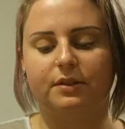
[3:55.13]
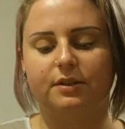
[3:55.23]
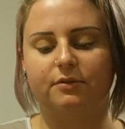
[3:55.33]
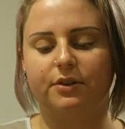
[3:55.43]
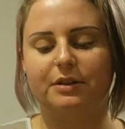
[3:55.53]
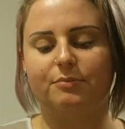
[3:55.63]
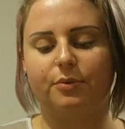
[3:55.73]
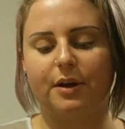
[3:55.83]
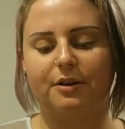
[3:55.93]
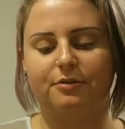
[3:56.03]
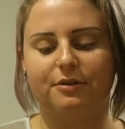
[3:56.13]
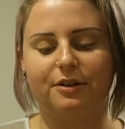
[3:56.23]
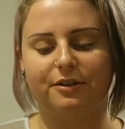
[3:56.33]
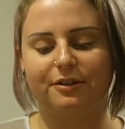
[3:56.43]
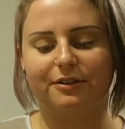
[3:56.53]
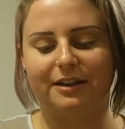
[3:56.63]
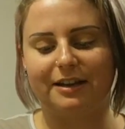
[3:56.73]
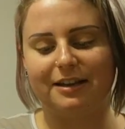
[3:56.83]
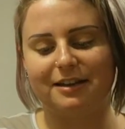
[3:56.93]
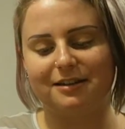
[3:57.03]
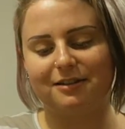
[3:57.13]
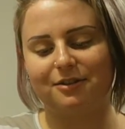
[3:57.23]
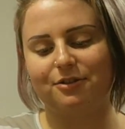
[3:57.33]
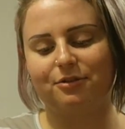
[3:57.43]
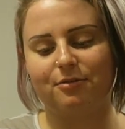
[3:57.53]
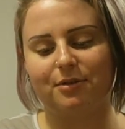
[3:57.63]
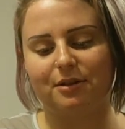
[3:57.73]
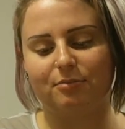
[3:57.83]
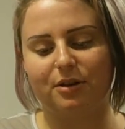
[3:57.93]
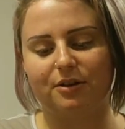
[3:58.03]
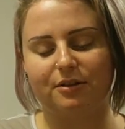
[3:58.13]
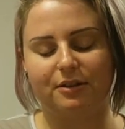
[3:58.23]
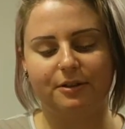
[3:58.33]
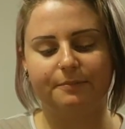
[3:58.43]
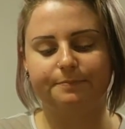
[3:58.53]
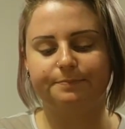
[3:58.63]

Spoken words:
It's a very brown color and I can't cut through it apparently.